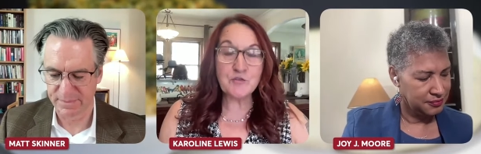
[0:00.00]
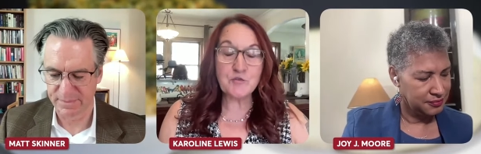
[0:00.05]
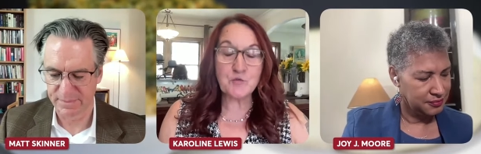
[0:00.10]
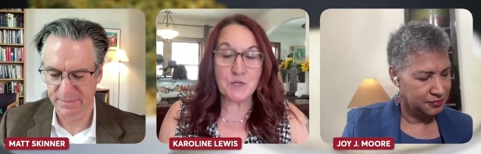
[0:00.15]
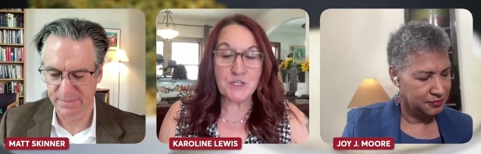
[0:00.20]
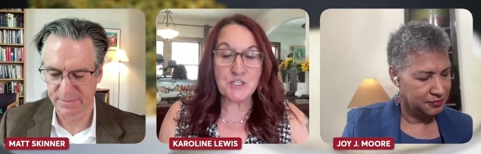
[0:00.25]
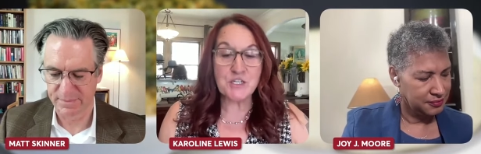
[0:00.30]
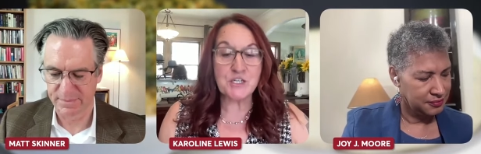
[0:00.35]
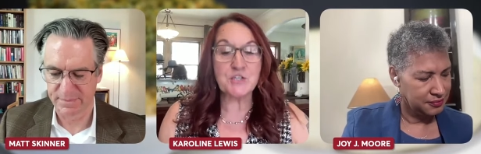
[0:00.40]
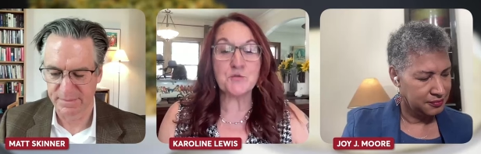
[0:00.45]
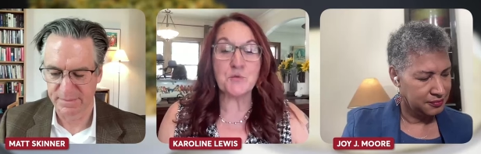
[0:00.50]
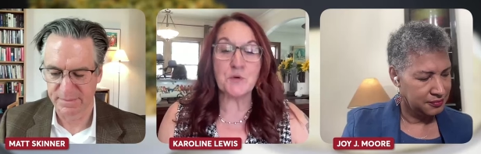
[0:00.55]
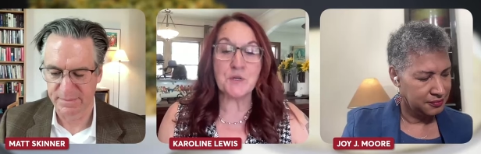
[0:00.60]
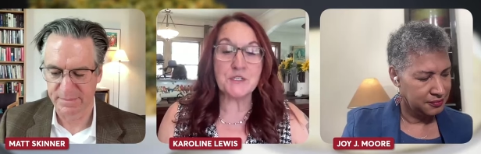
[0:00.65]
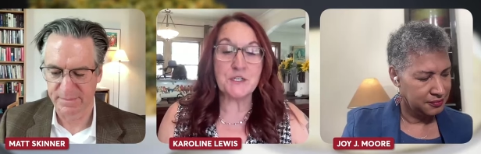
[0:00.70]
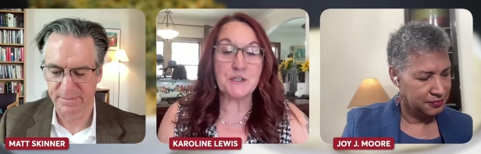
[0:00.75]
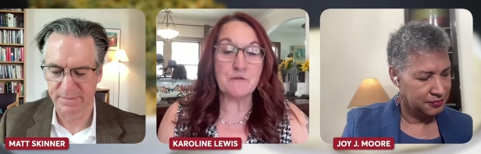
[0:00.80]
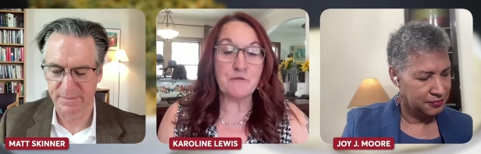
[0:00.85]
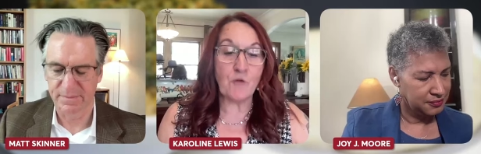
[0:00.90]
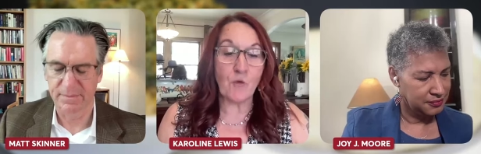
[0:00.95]

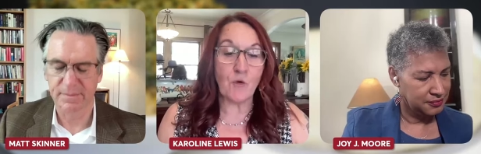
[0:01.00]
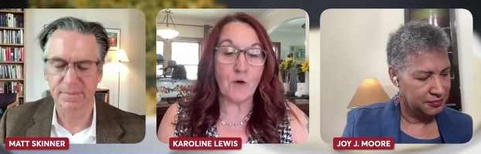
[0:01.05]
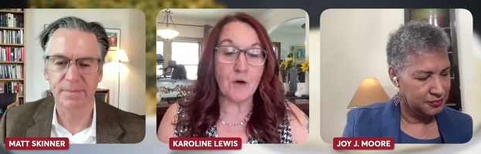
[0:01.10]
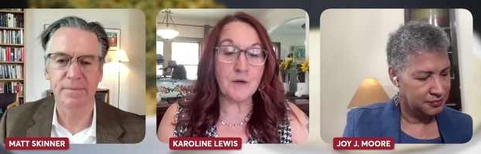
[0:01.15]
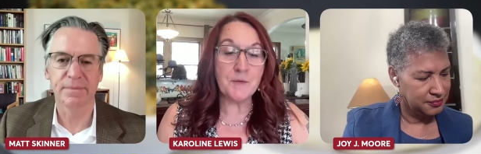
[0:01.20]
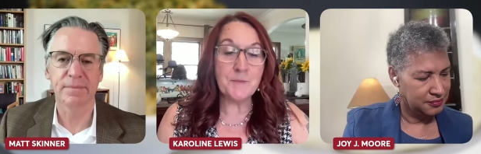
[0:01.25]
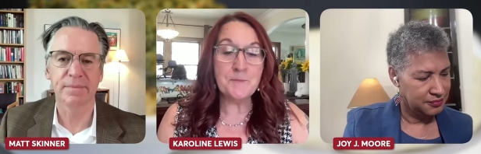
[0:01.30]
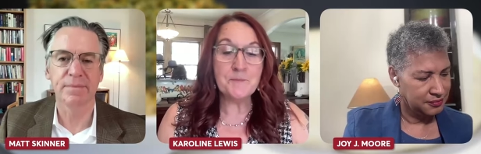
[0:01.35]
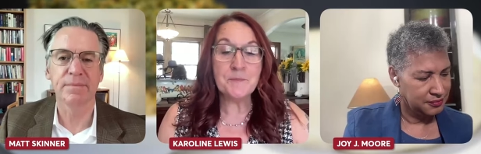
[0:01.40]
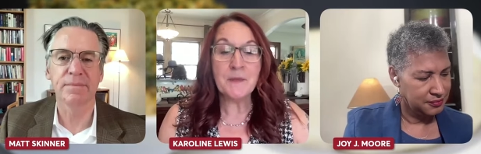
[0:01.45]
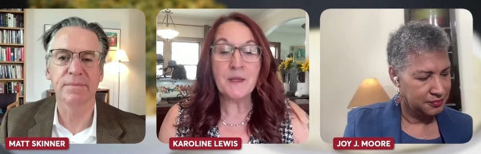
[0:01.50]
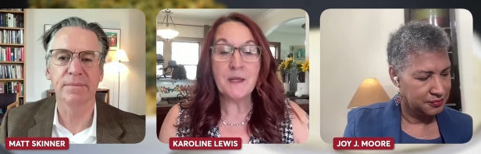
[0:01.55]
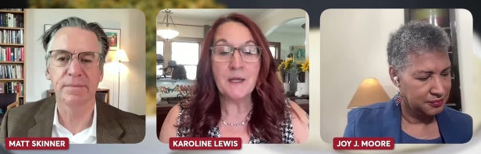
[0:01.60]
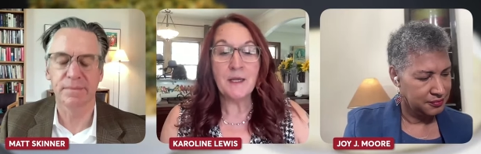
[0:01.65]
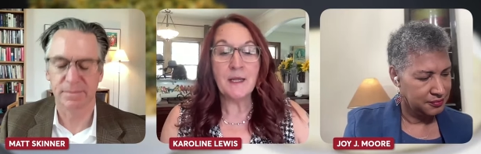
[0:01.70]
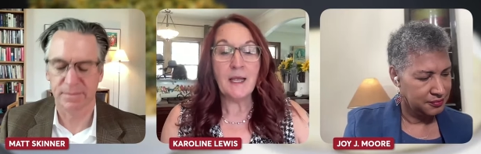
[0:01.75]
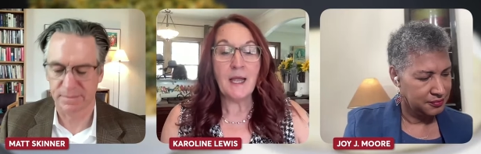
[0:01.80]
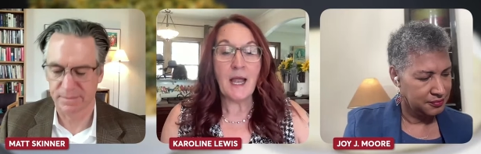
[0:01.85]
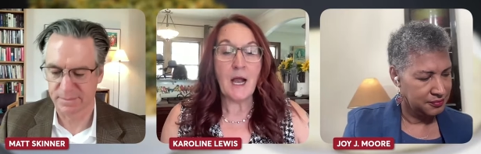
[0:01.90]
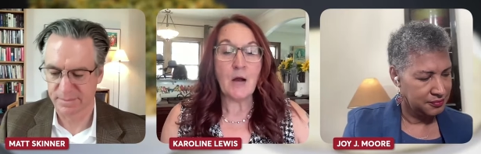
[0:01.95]
Speaker 1: 2024.
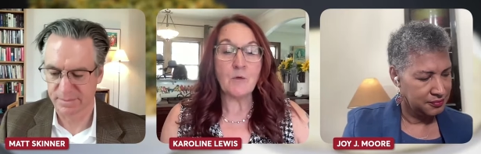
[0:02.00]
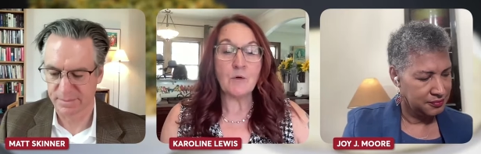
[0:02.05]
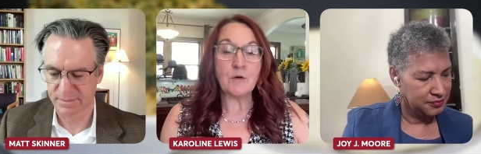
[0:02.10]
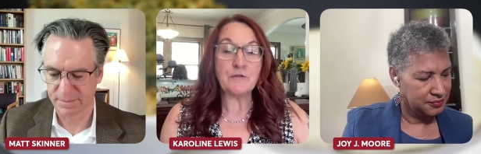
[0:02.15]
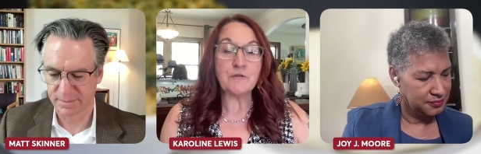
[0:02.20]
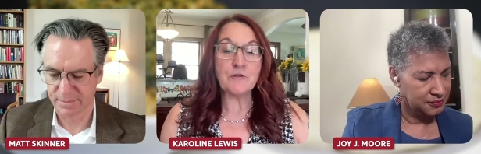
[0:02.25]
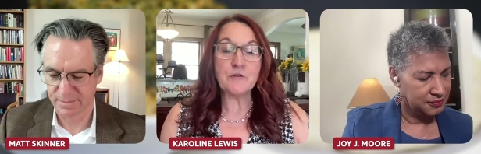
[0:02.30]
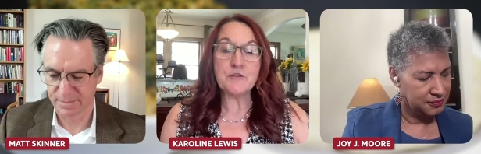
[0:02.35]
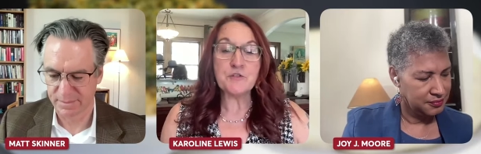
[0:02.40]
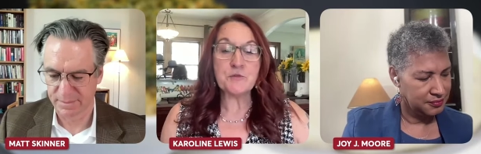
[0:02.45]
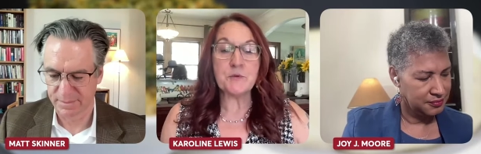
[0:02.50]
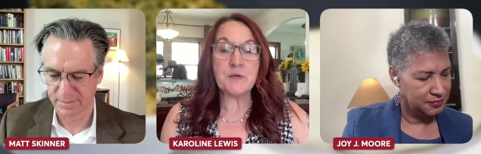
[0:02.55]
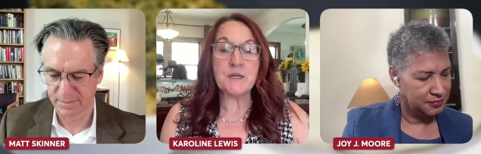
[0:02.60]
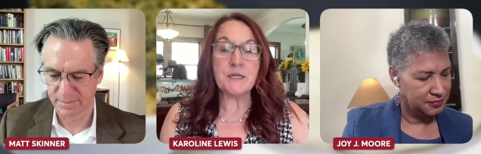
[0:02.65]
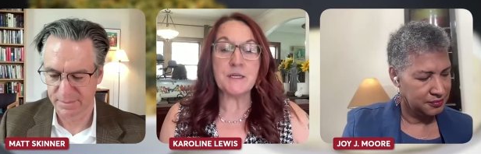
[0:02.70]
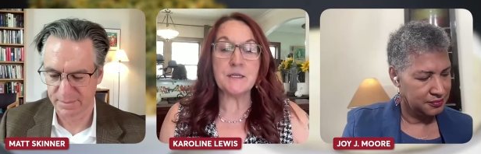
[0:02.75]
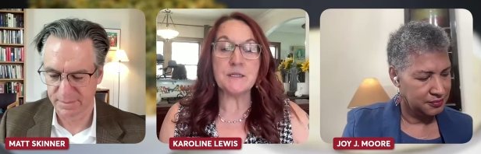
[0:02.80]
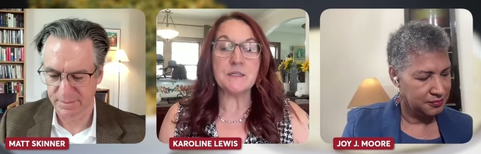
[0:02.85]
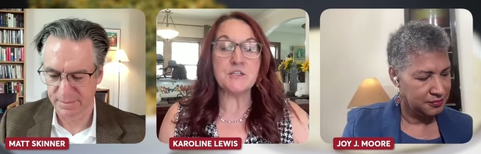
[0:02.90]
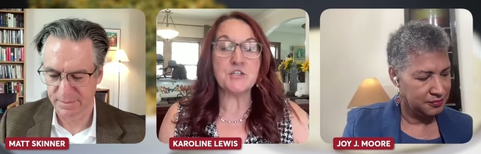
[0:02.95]
Our first
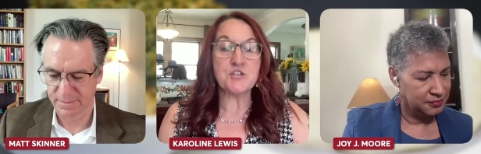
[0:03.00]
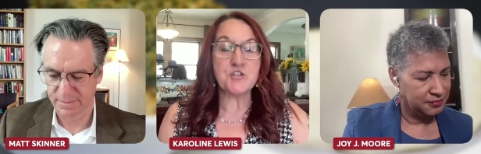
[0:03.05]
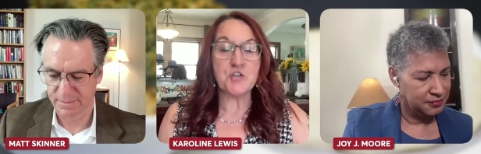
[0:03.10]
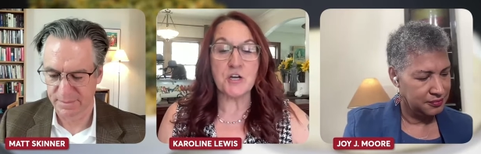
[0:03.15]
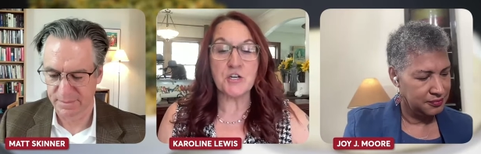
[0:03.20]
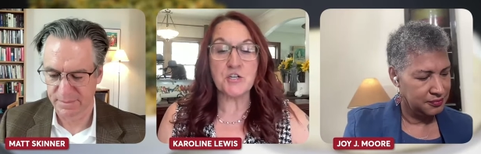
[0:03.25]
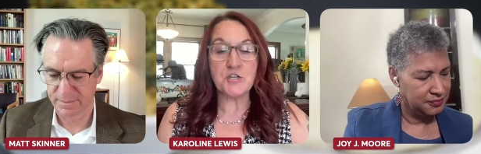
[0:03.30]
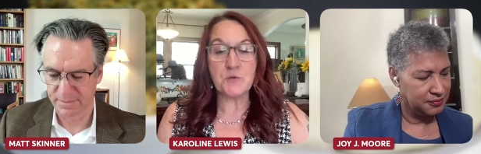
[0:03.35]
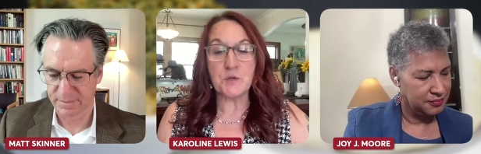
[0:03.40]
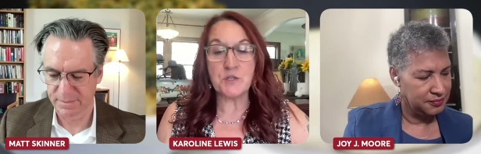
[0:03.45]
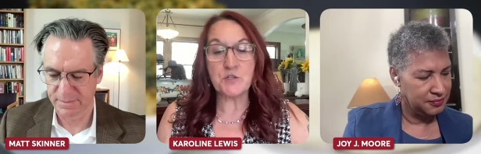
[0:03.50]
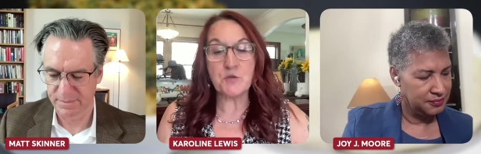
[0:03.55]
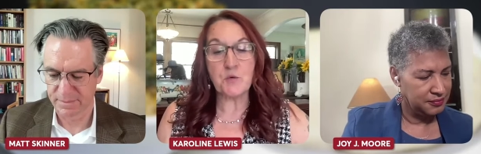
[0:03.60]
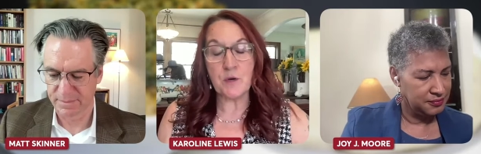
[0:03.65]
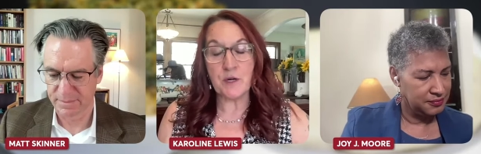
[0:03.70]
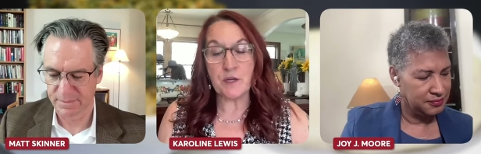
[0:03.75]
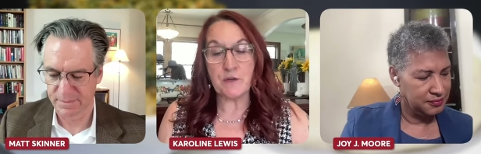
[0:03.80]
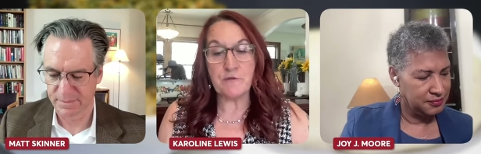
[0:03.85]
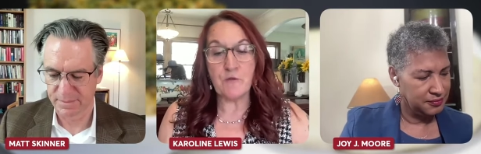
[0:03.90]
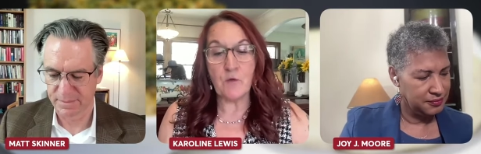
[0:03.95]
reading is Joshua
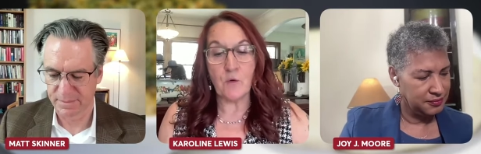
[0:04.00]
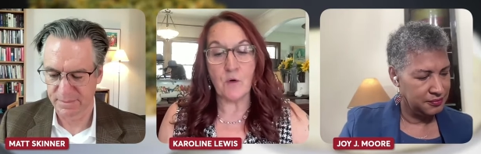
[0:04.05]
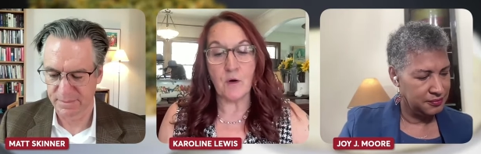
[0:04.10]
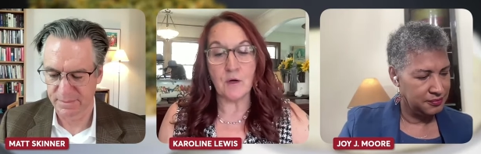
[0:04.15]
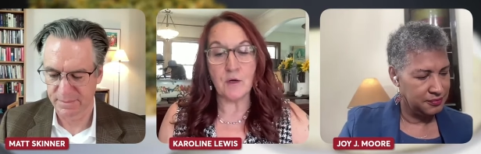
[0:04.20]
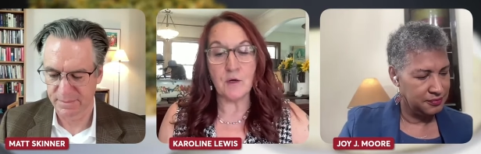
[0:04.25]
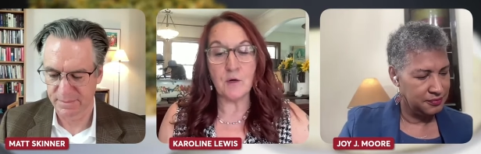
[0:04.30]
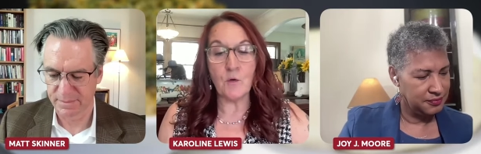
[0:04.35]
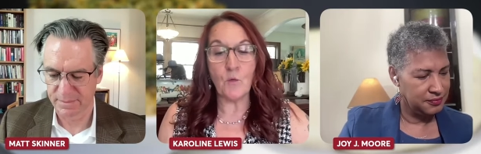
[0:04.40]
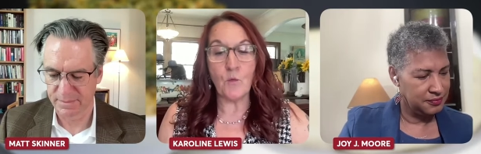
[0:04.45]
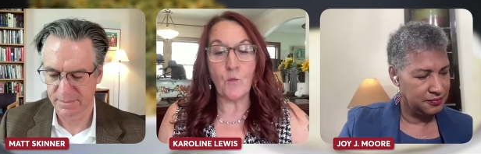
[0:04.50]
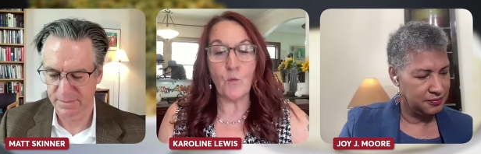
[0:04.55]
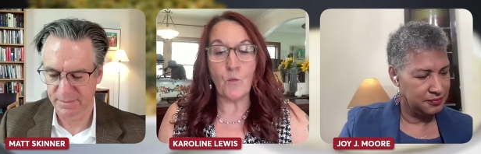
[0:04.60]
24,